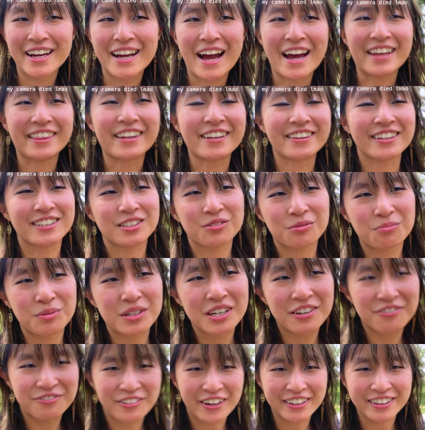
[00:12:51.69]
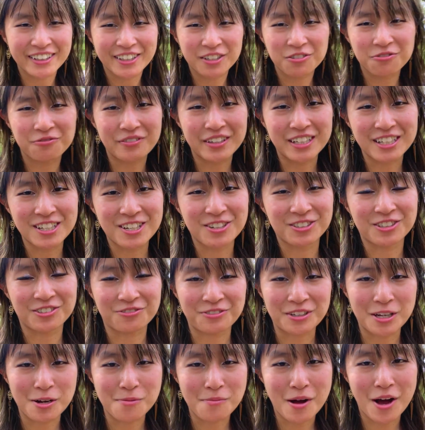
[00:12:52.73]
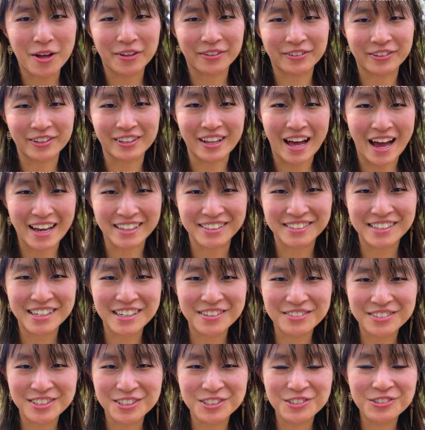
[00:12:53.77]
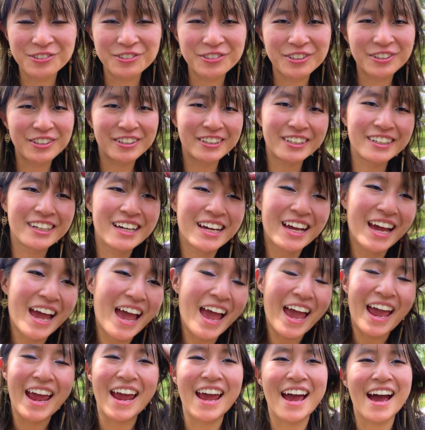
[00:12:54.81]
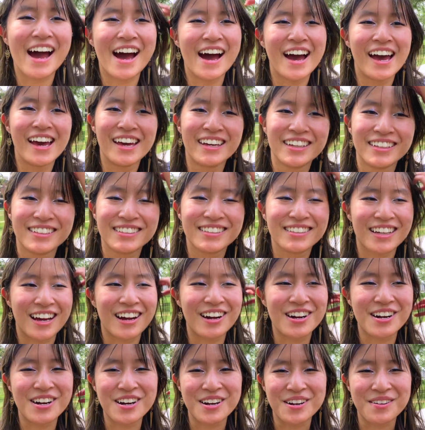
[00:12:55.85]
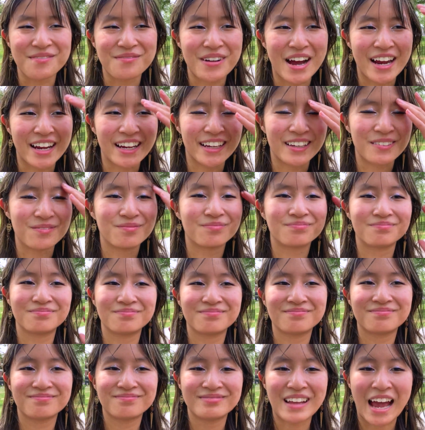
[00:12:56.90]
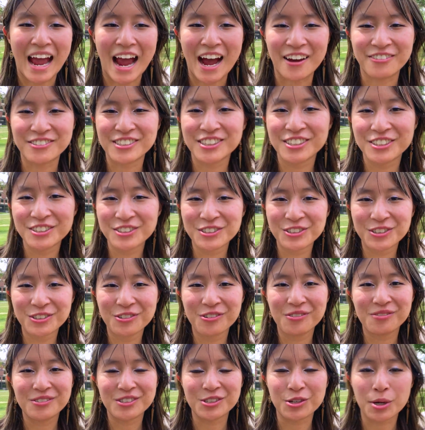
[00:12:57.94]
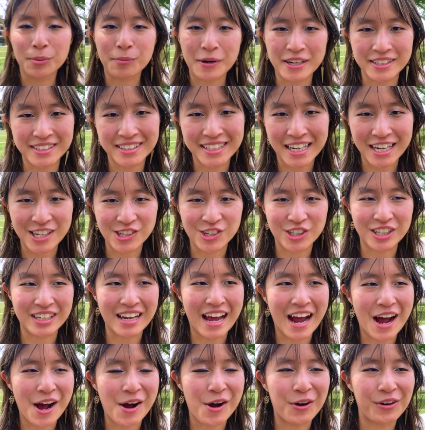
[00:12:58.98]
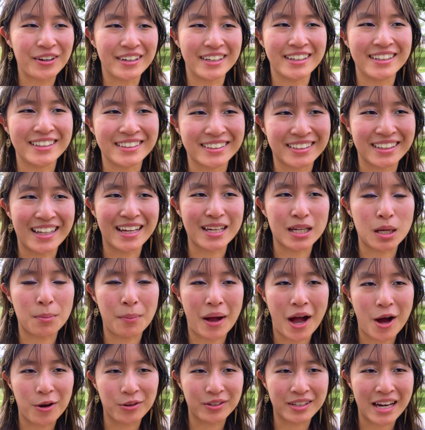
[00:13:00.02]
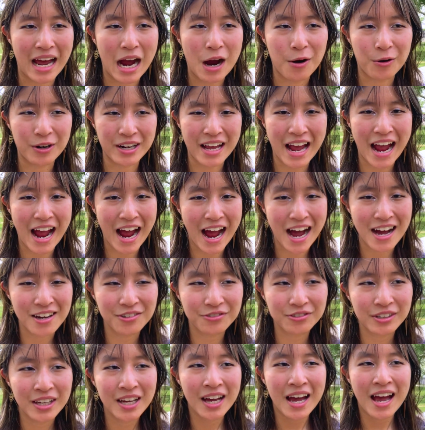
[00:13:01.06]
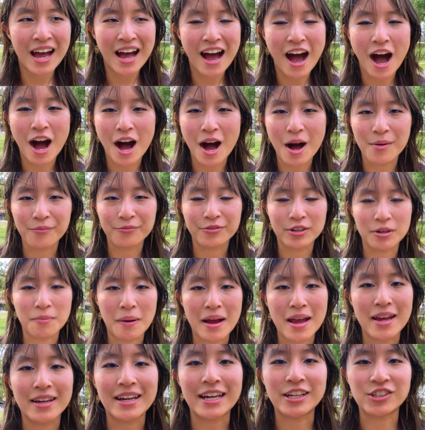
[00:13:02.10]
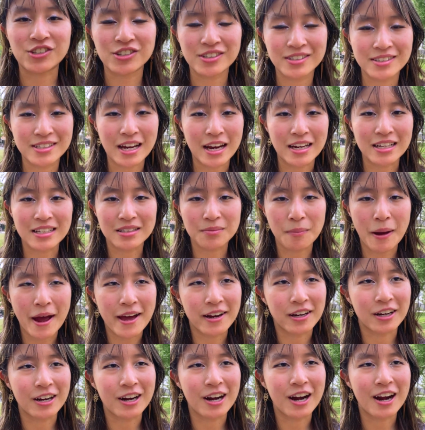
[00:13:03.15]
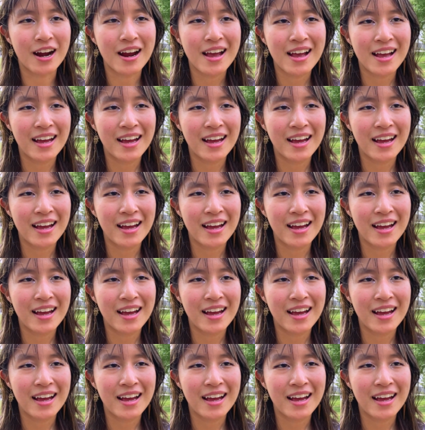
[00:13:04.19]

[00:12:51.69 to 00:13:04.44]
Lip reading: I thought this would be a fun little video to film on the last day of school, and I have to do a presentation now in like about an hour and a half for my Asian Studies minor.